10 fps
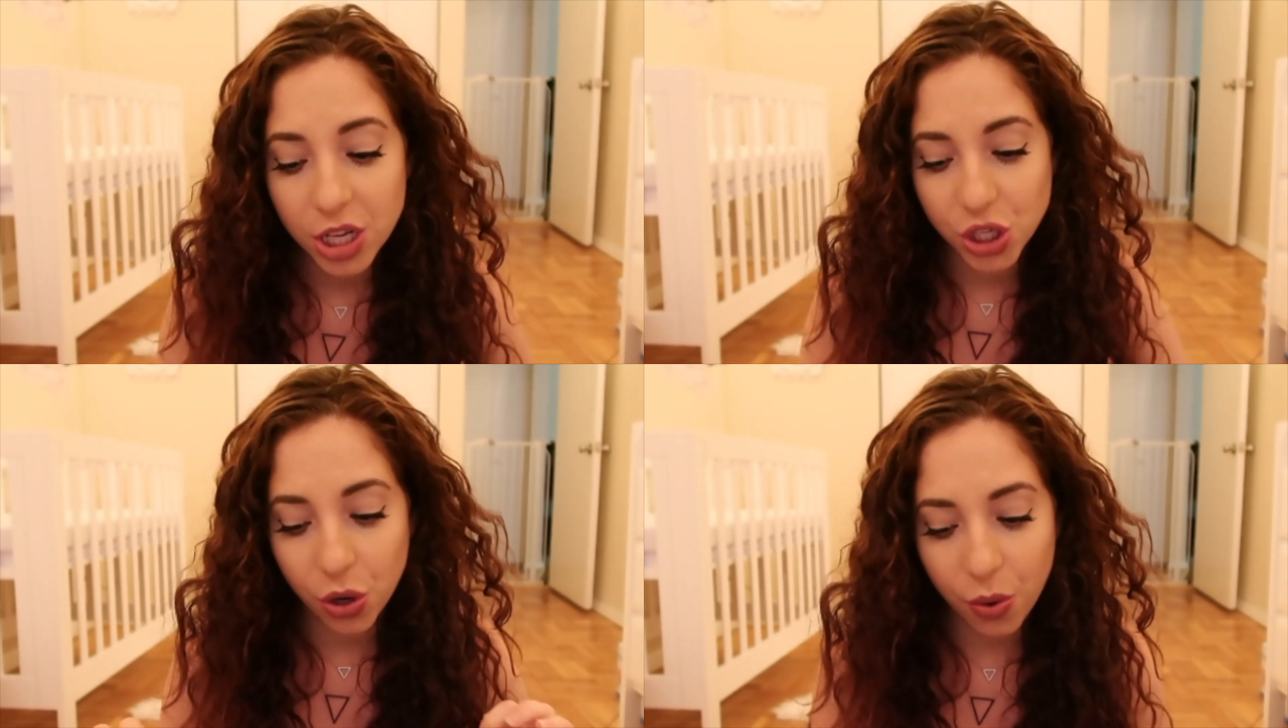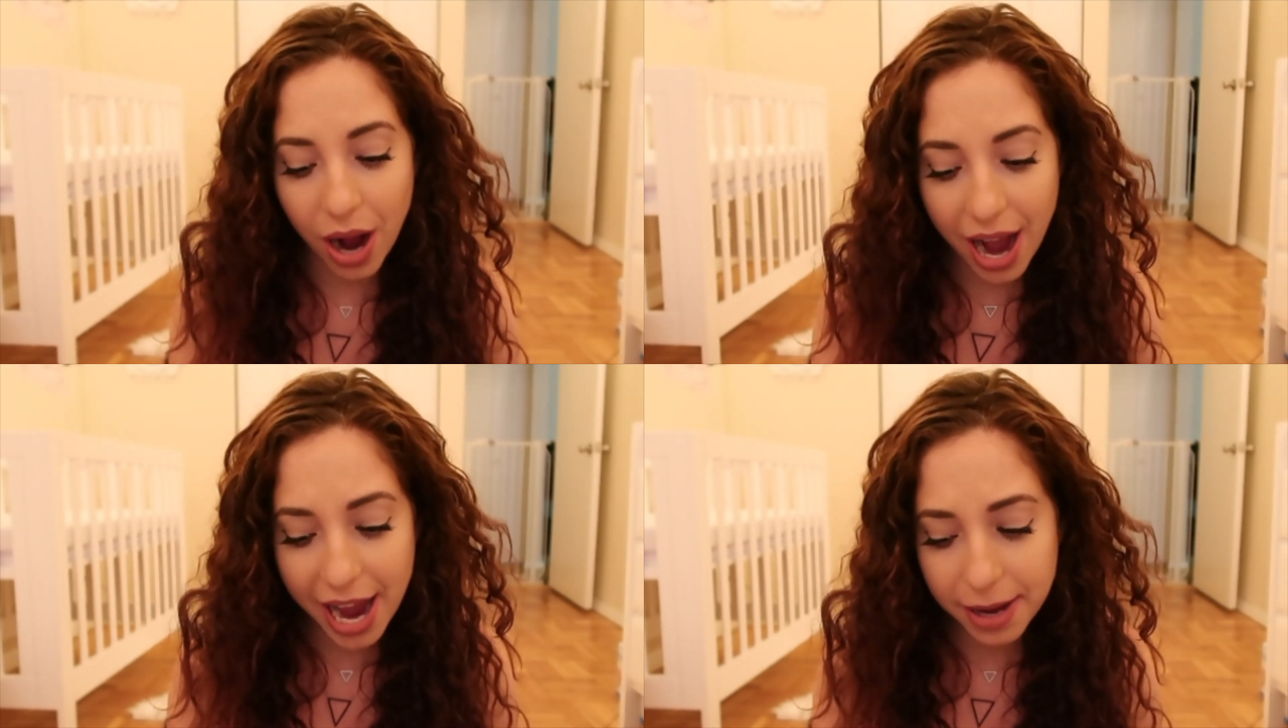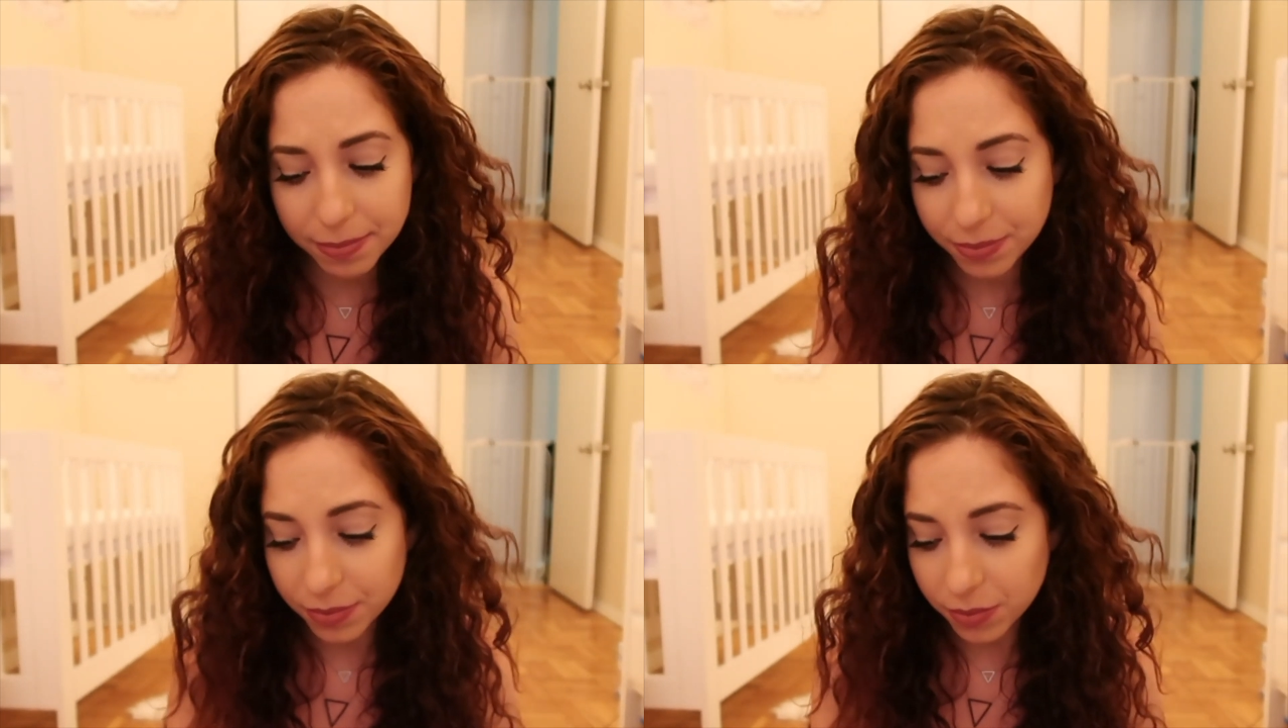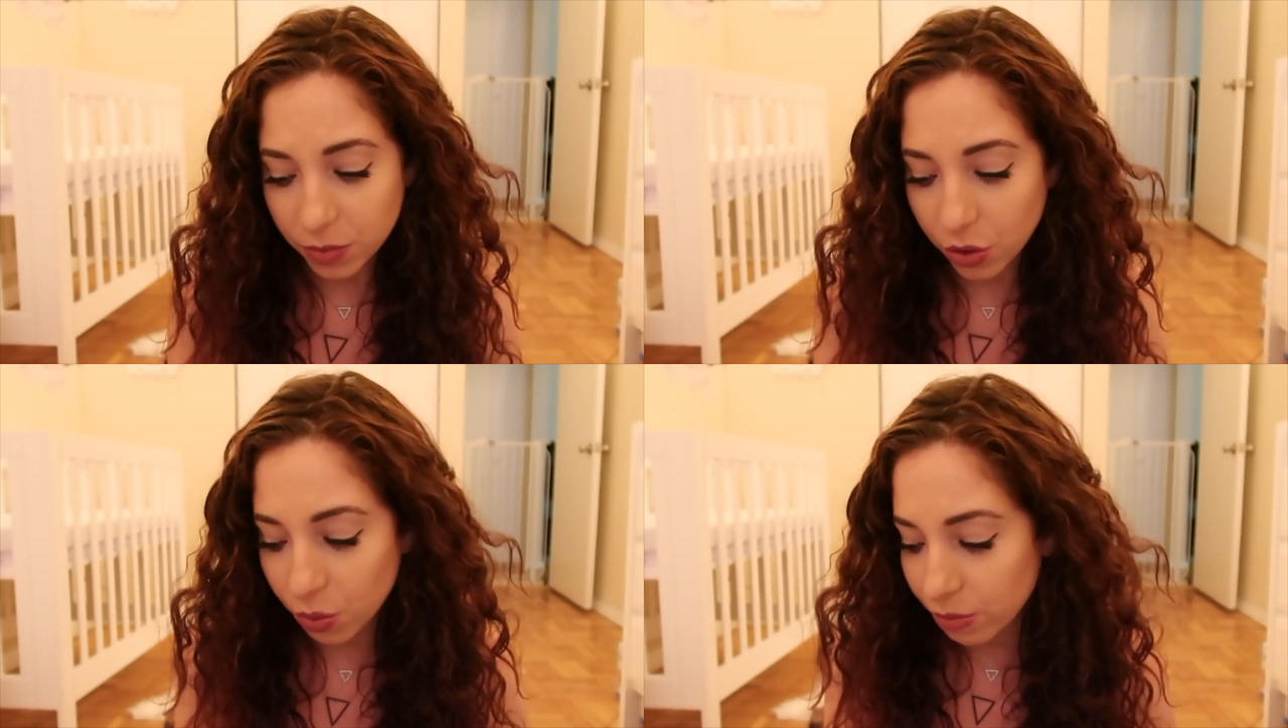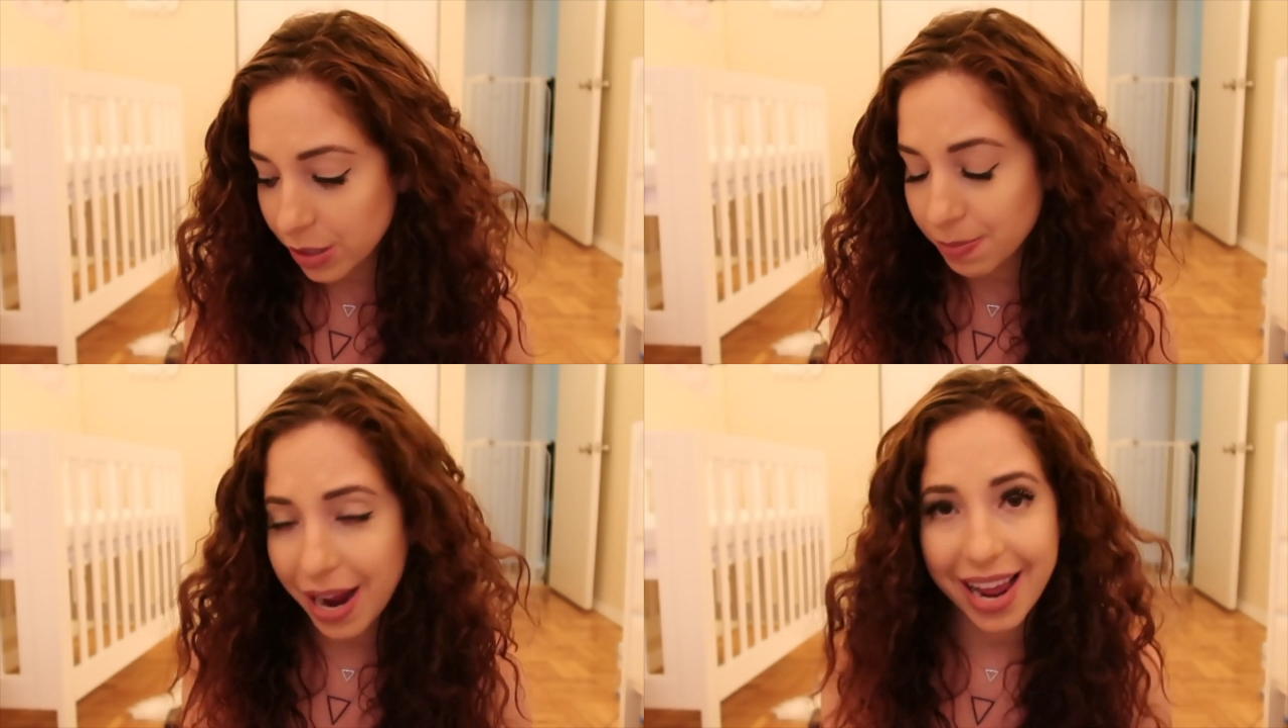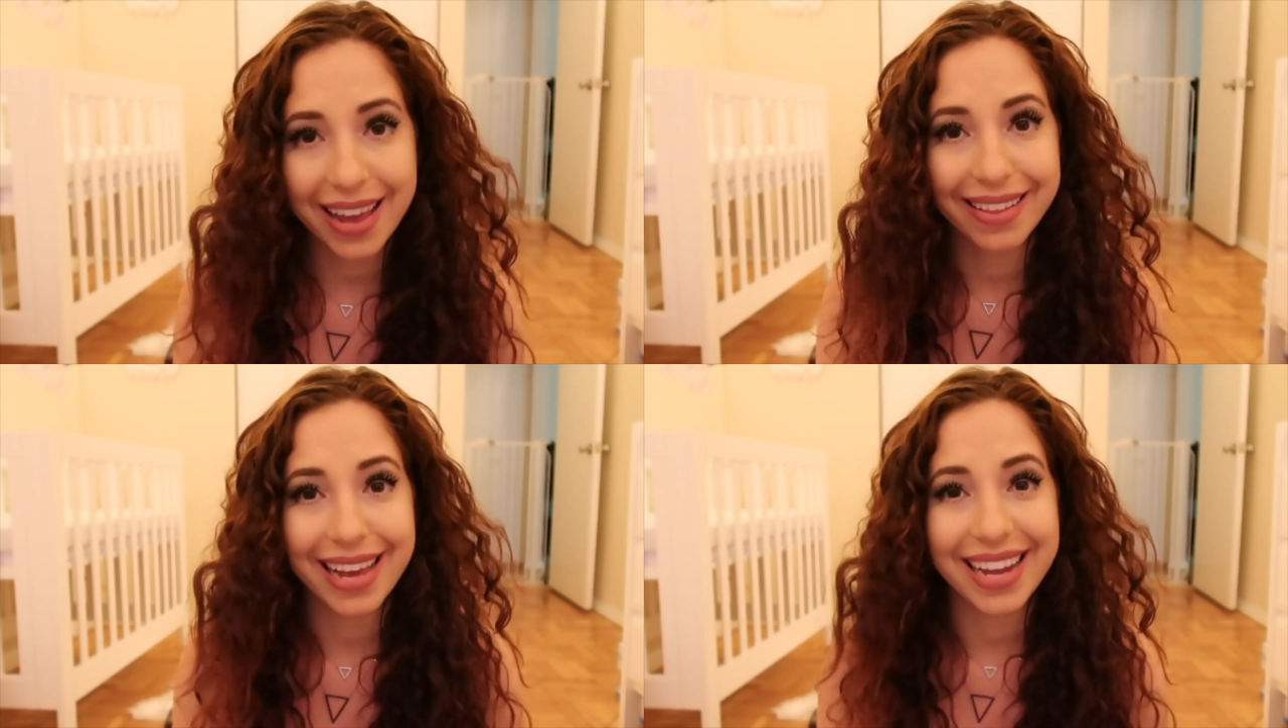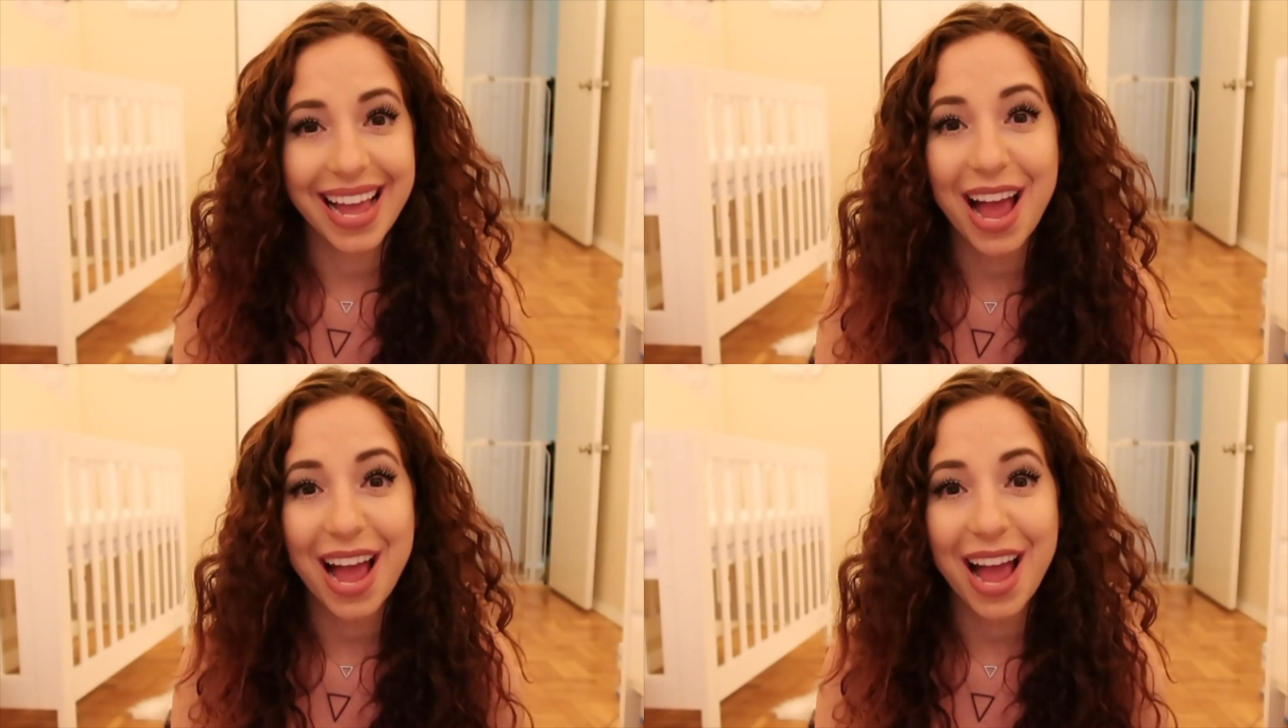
So I was buying like